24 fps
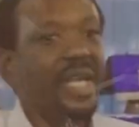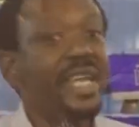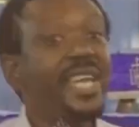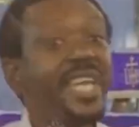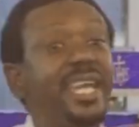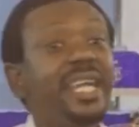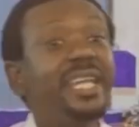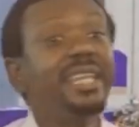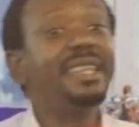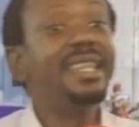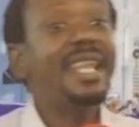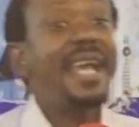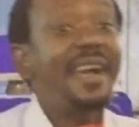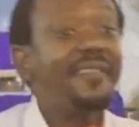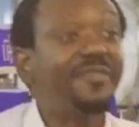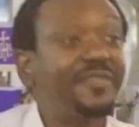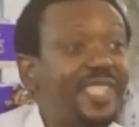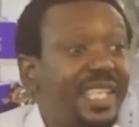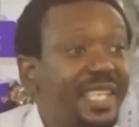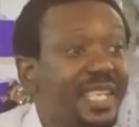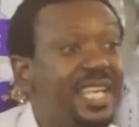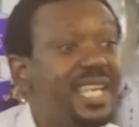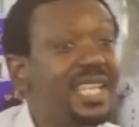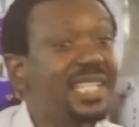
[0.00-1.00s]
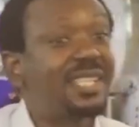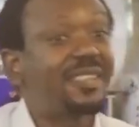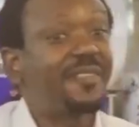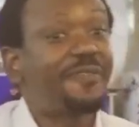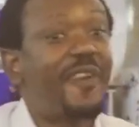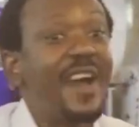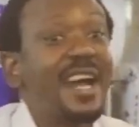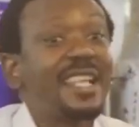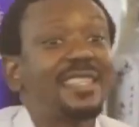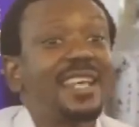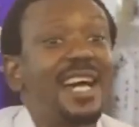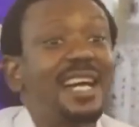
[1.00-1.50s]
He left
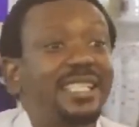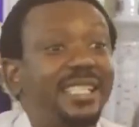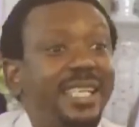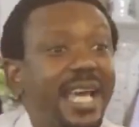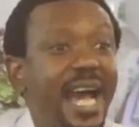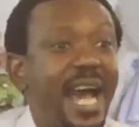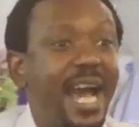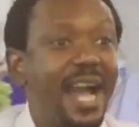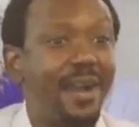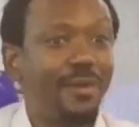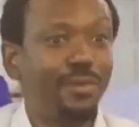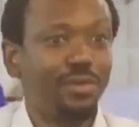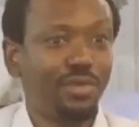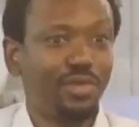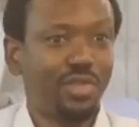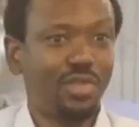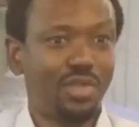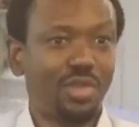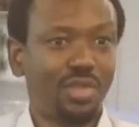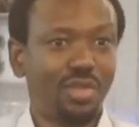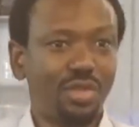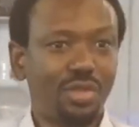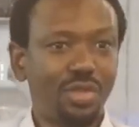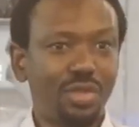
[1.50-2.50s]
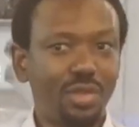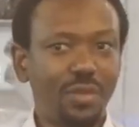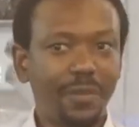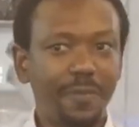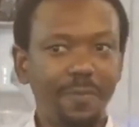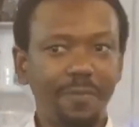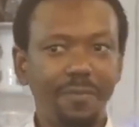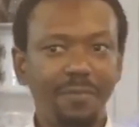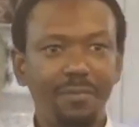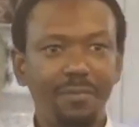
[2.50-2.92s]
his father's house.